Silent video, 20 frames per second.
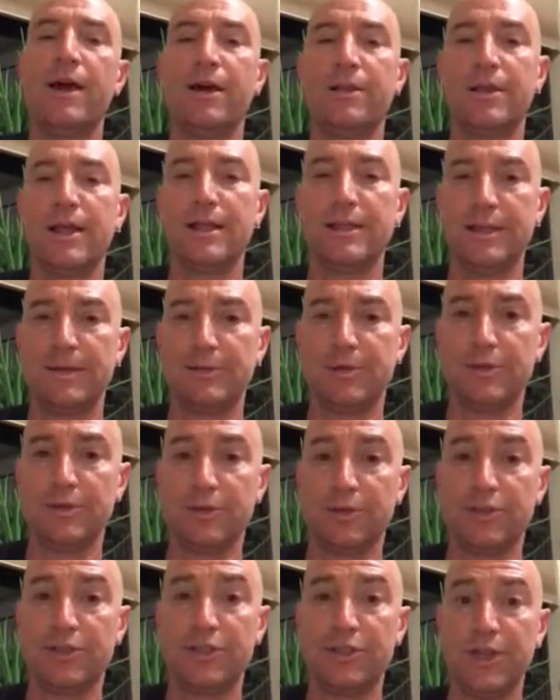a lot of times we
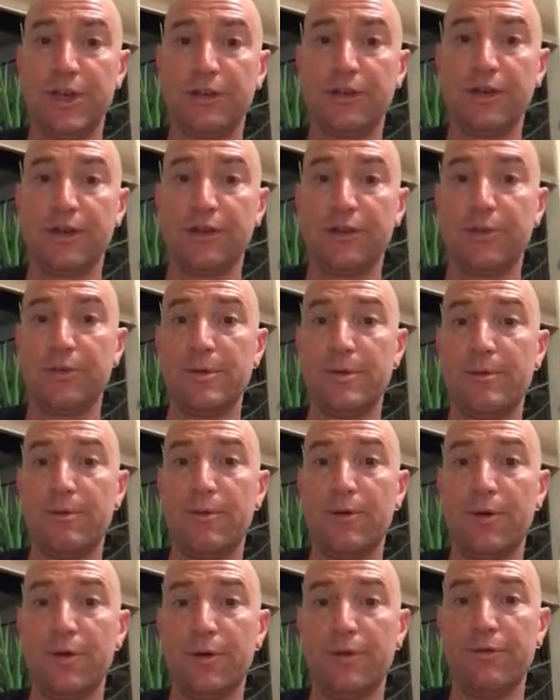start sharing a little bit
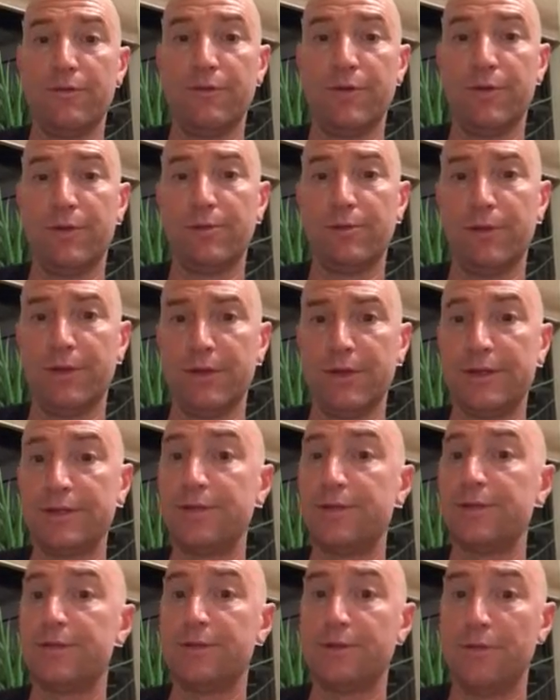more of the
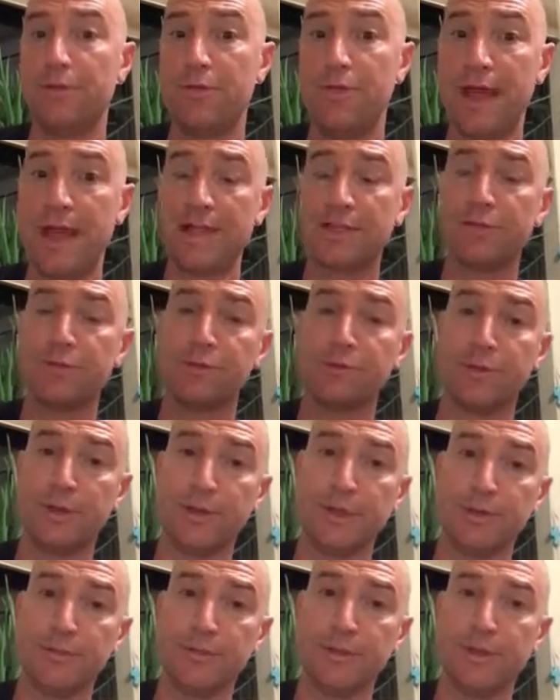vulnerabilities. So that's
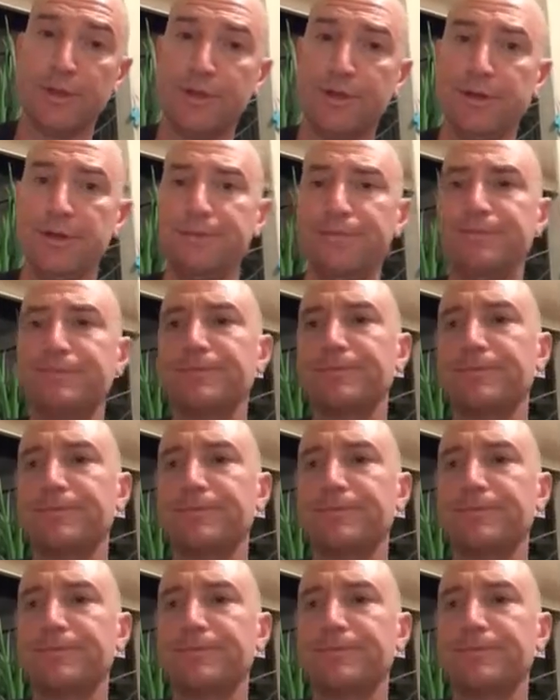really, really good.